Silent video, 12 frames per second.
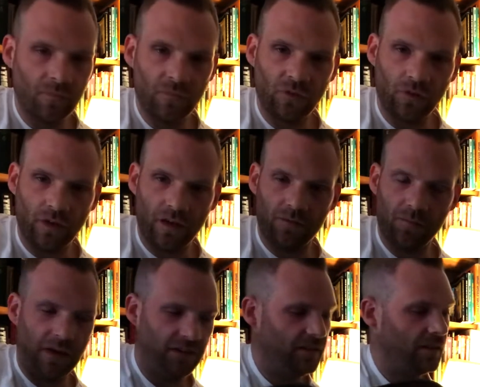So that's
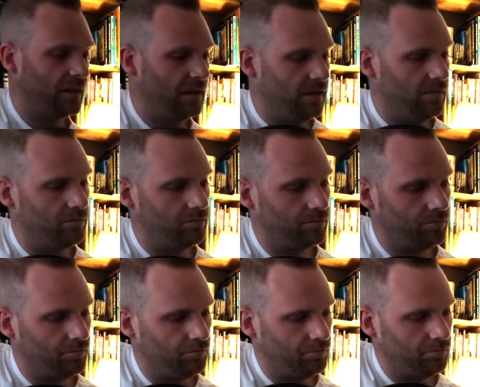basically
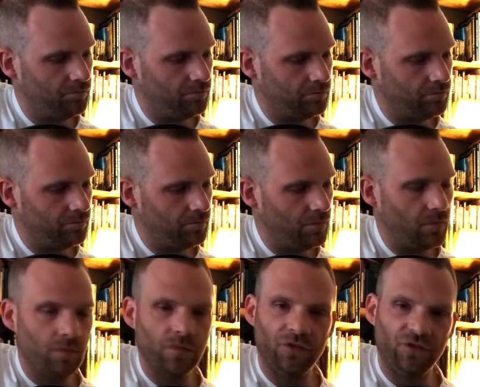
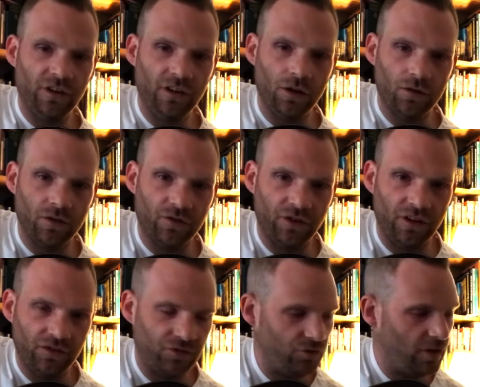the G note, the G
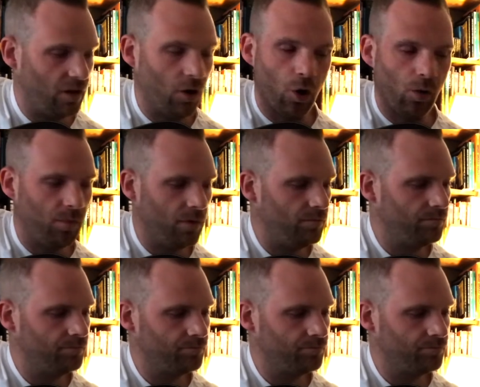string open.